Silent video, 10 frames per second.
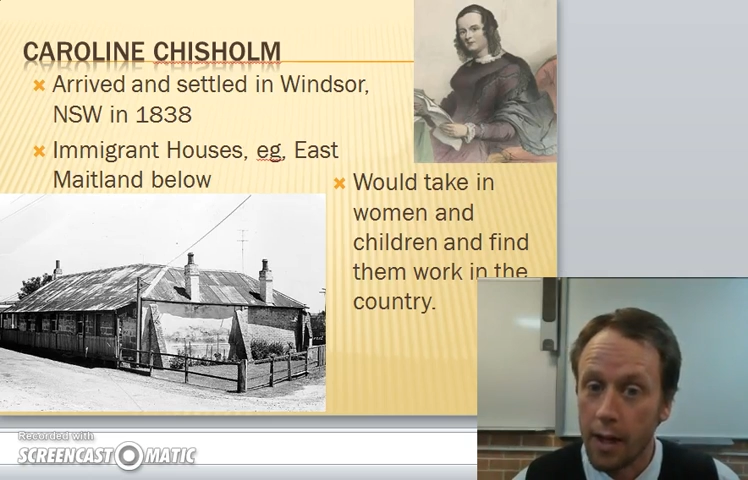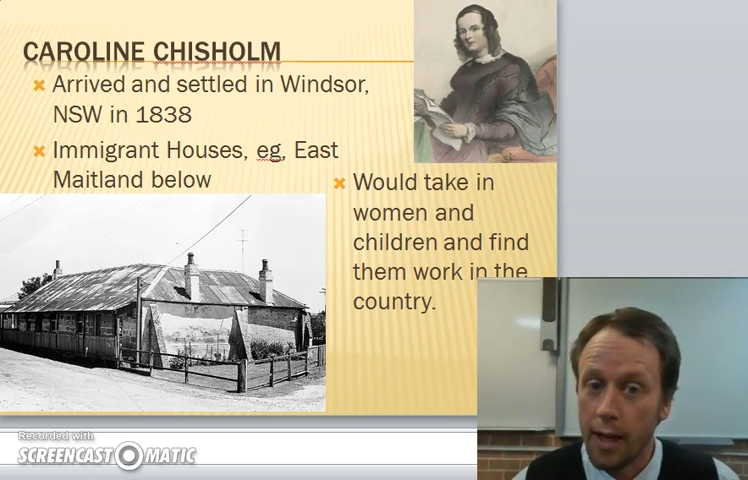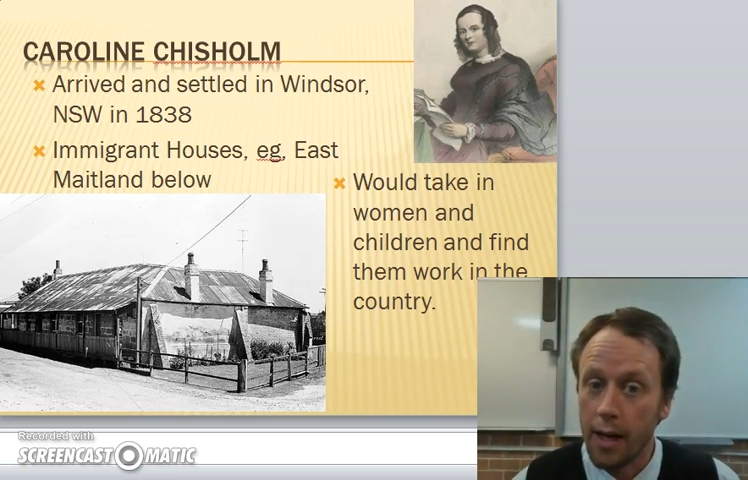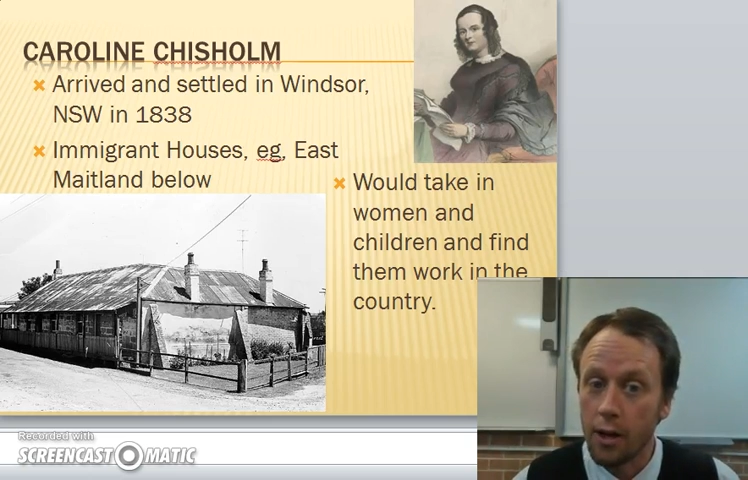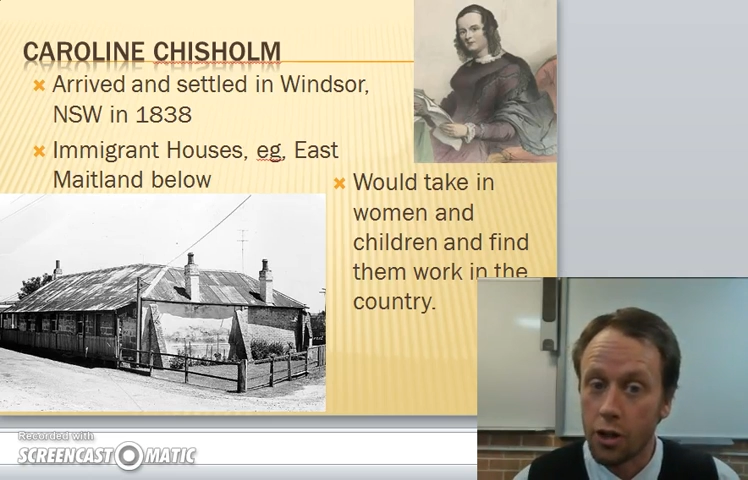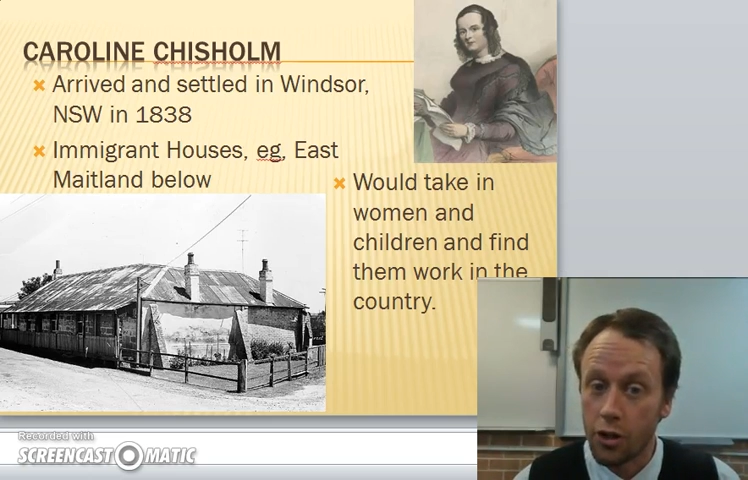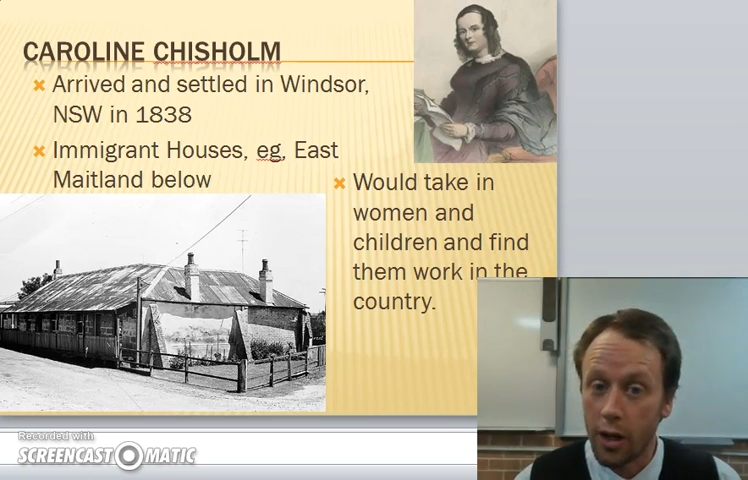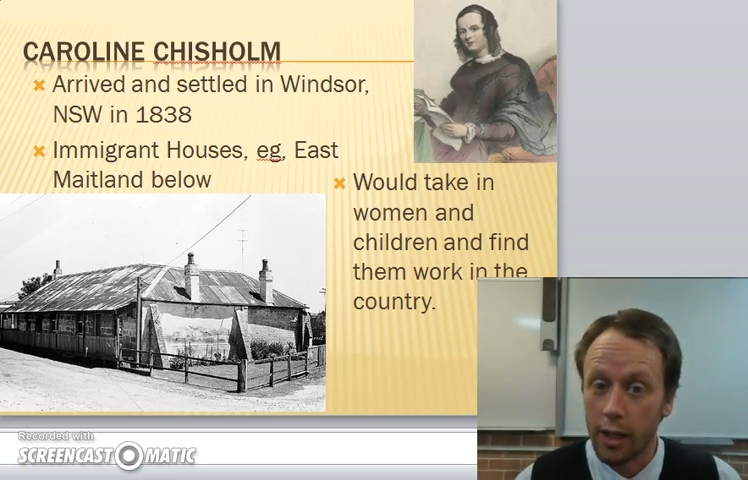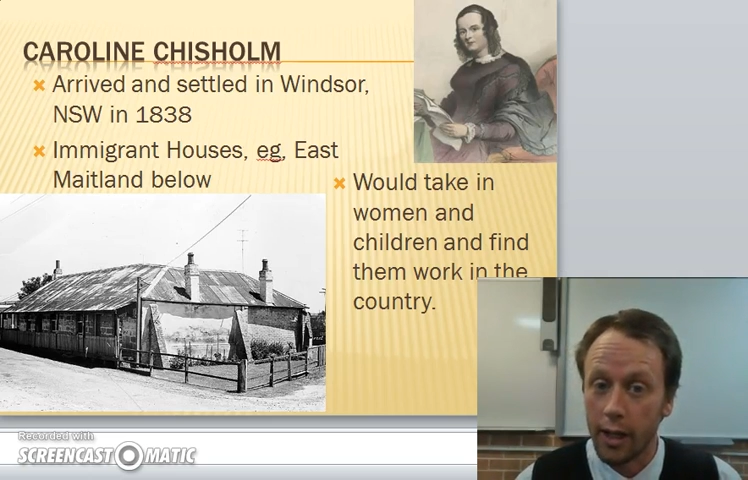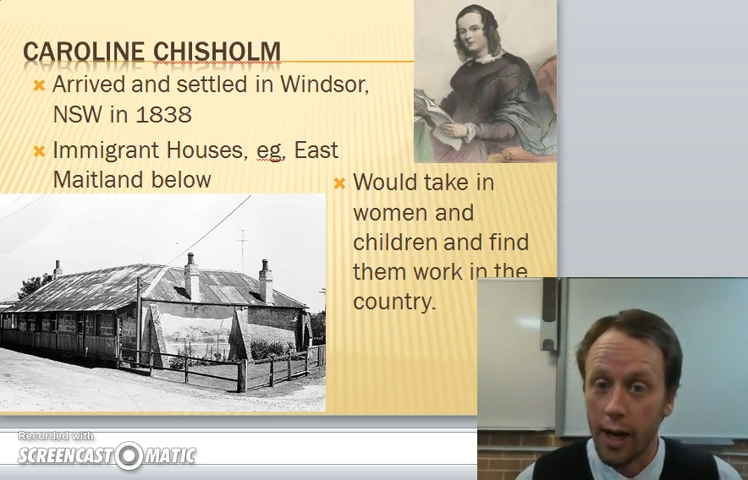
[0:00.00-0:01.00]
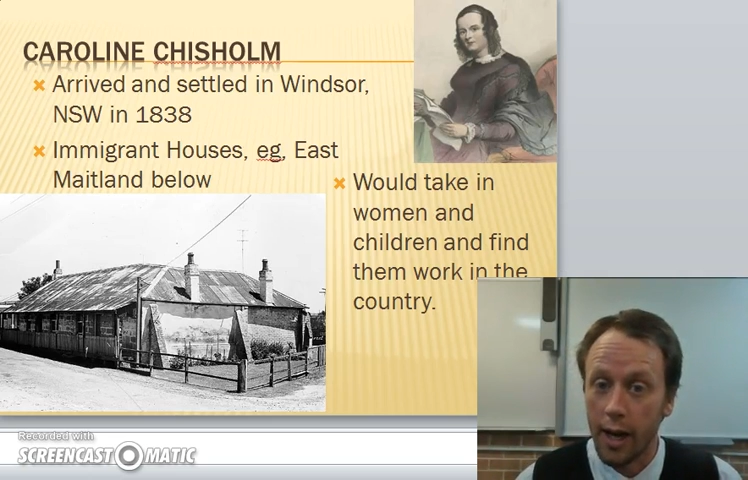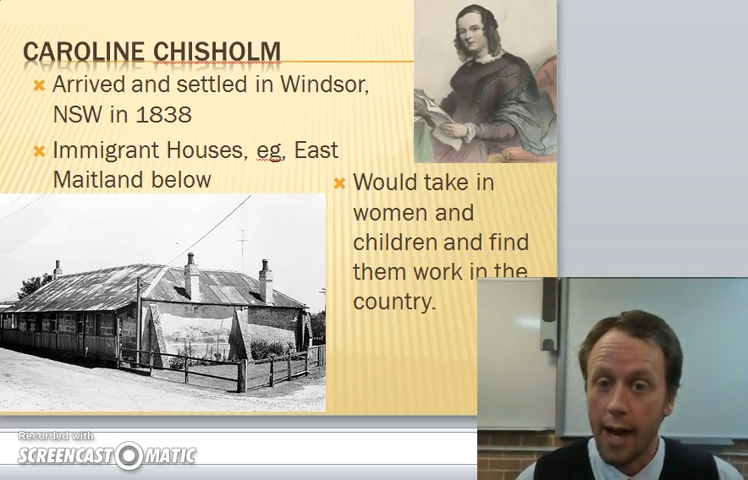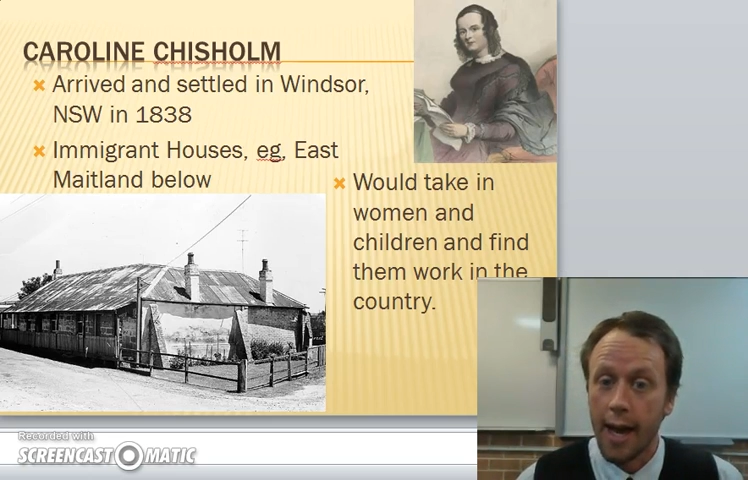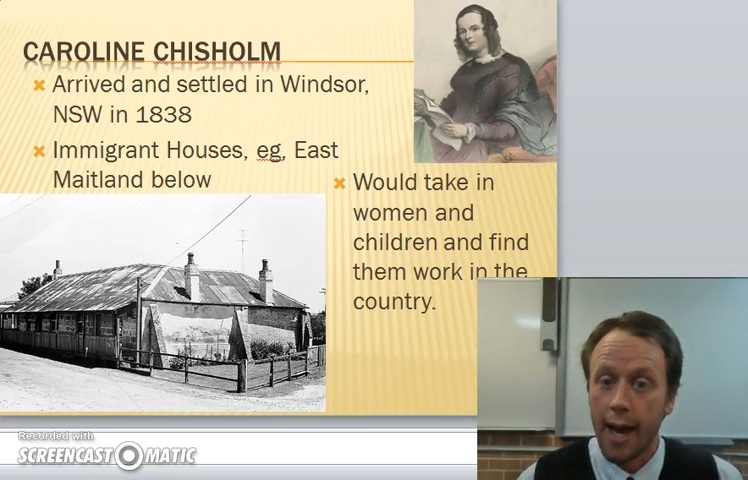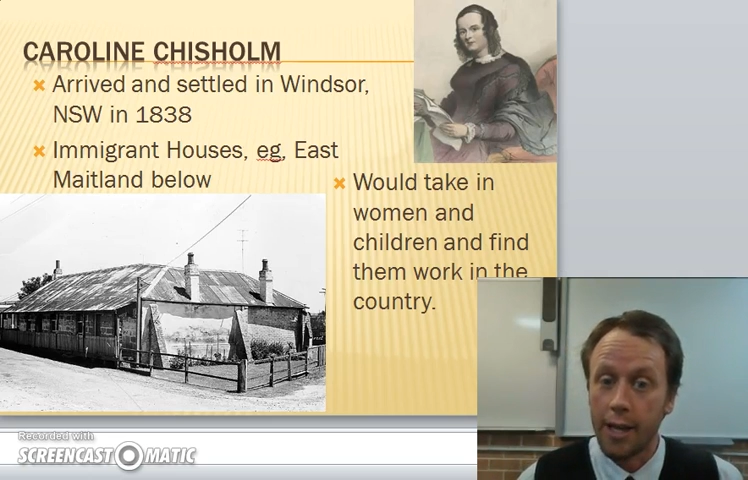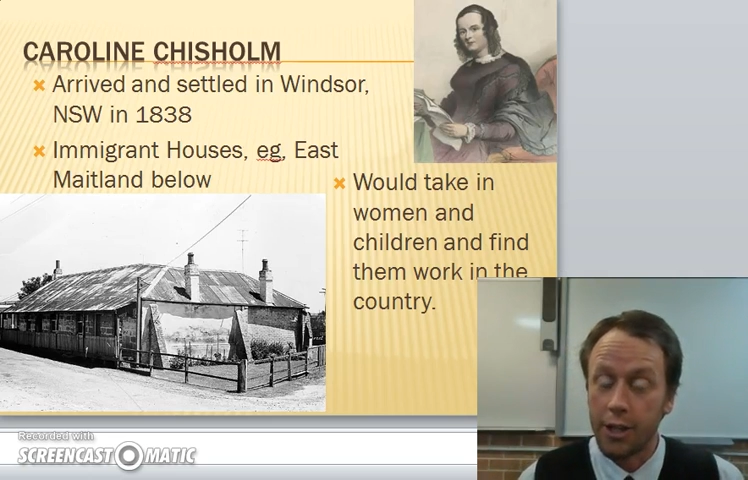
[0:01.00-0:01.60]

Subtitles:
in Australia and